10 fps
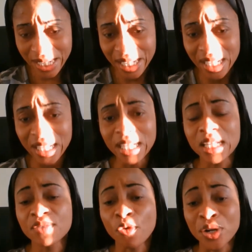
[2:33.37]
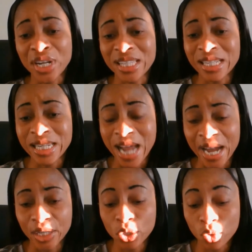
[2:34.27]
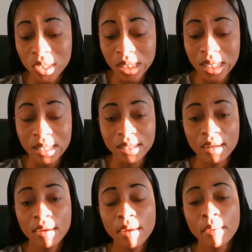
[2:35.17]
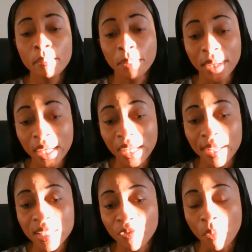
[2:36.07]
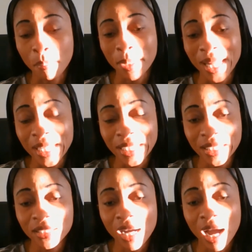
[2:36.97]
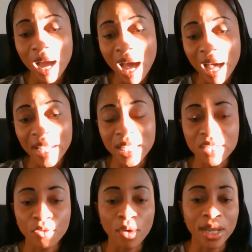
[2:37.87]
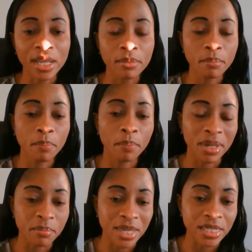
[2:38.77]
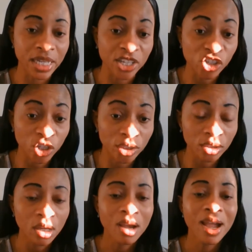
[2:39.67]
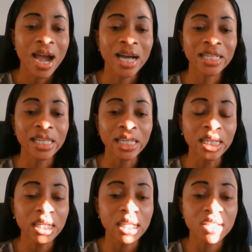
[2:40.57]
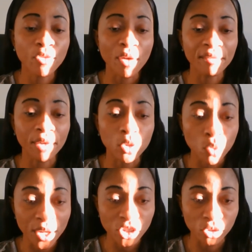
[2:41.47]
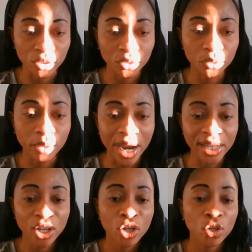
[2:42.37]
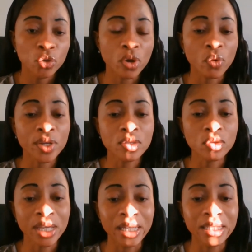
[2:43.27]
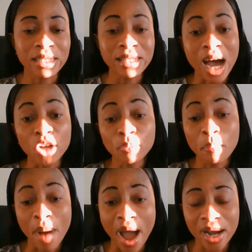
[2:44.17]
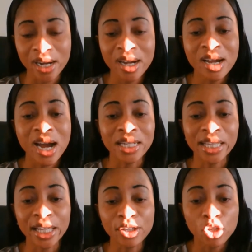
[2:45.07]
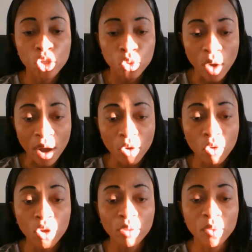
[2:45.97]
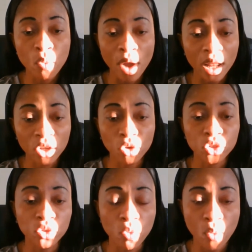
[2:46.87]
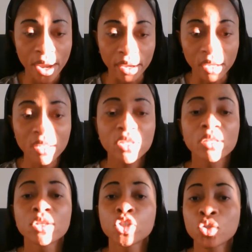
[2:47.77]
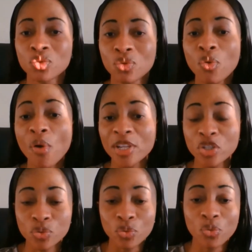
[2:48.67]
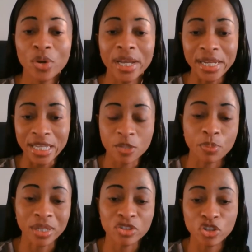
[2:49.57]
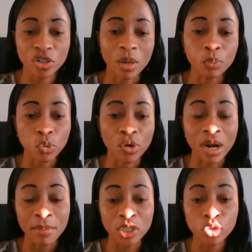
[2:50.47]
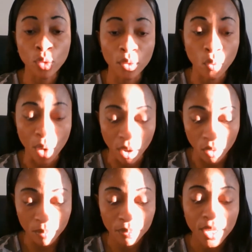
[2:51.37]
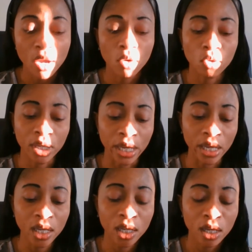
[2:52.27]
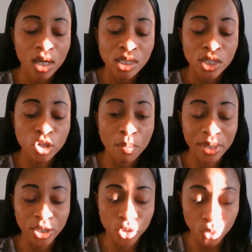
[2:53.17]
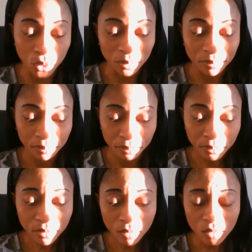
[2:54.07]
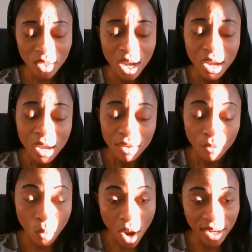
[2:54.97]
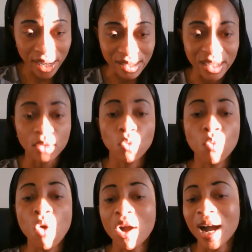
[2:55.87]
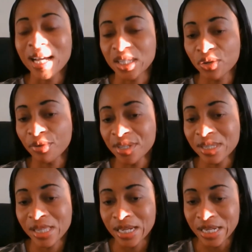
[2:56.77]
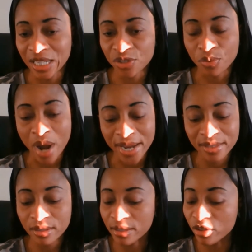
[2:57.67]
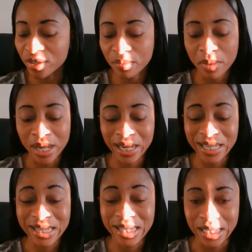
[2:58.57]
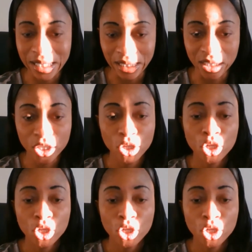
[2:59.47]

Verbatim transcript: D is for nursing diagnosis, P is for planning, I is for implementation, and E is for evaluation, right? You are going to get this down pack, and then you are going to be well on your way to going to a nurse practitioner program and doing well. Okay, number 2, one, I said work as a registered nurse, right? It doesn't matter the setting.